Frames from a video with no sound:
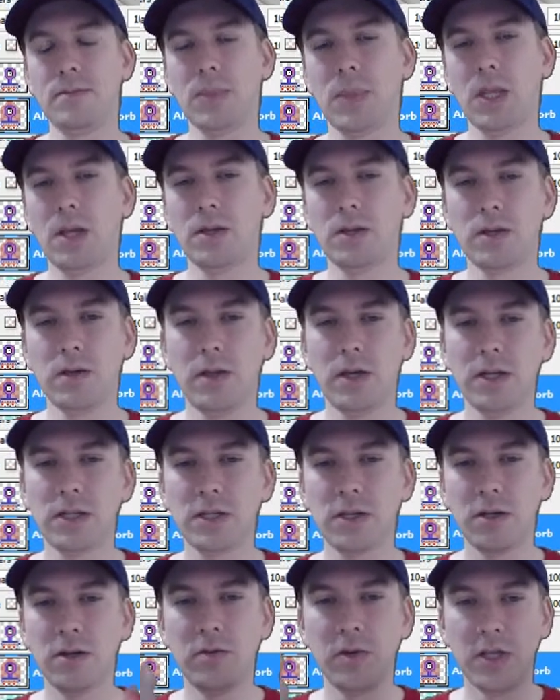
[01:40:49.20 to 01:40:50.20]
So that's
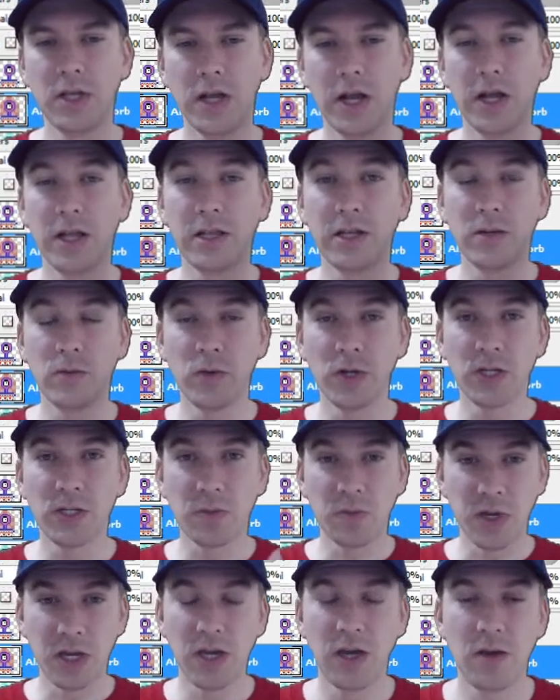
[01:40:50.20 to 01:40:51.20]
going to be the alien when it's
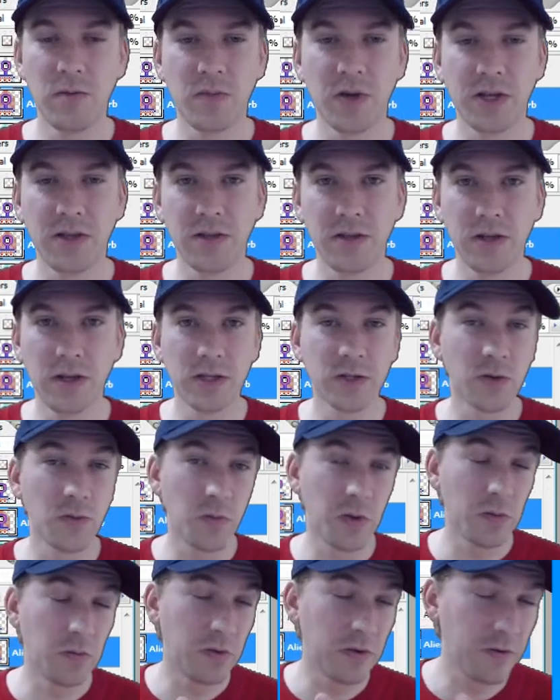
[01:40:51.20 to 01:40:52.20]
being hit by the laser,
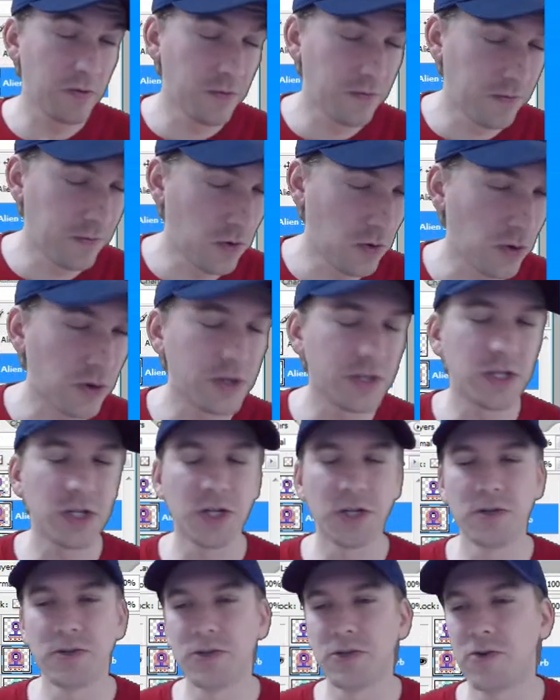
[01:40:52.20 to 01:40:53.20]
but before its
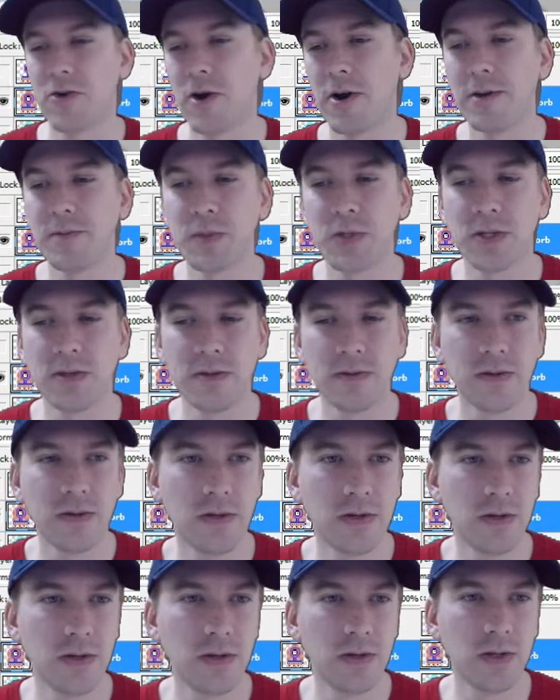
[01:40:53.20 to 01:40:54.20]
shield drops.
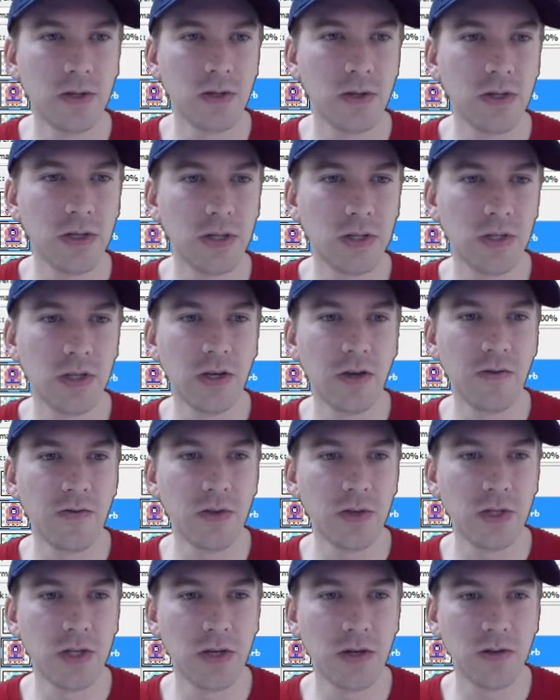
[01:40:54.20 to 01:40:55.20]
So let's save
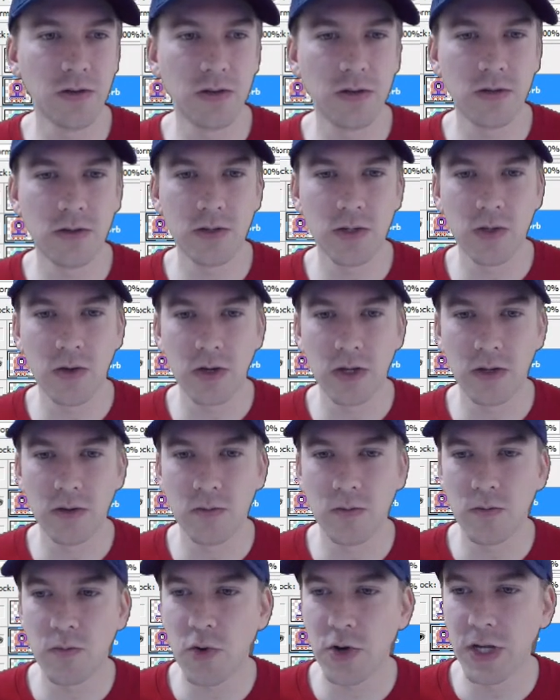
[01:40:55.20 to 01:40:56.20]
this out so I can
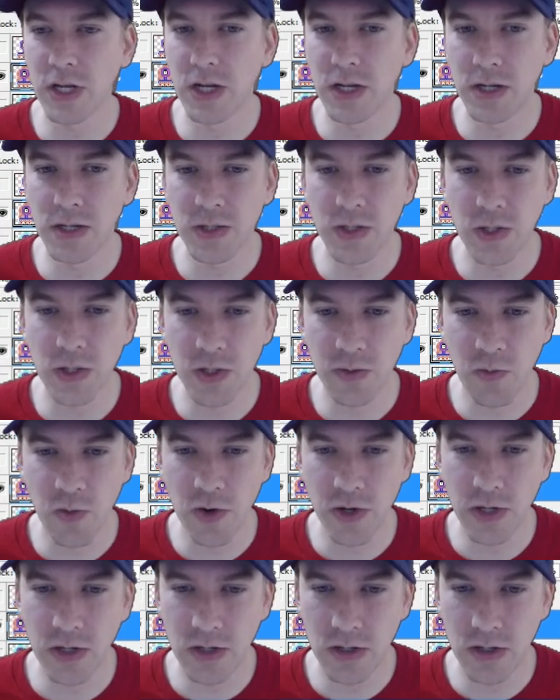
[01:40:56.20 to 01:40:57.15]
bring it in as a sprite.